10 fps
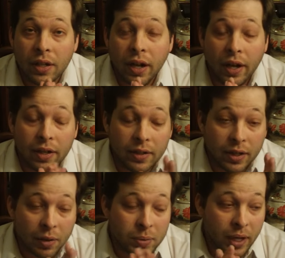uh,
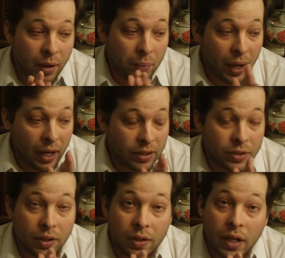Cub Scout pack.
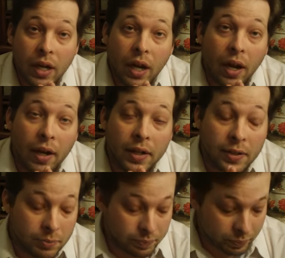So
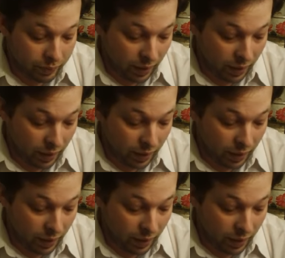um,